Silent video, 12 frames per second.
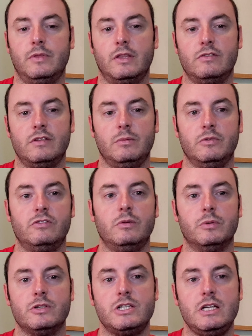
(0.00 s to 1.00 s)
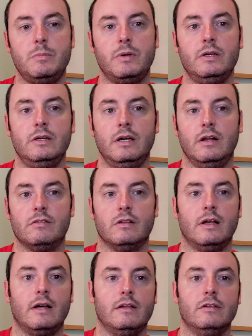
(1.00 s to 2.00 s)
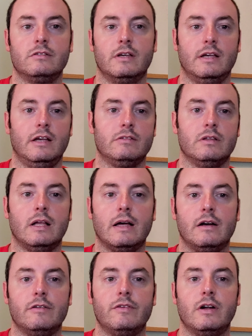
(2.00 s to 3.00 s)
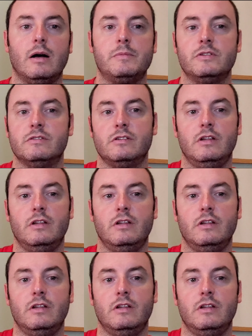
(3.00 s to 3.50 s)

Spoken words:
This thing was super cheap. It has looks like it has a lot of different options.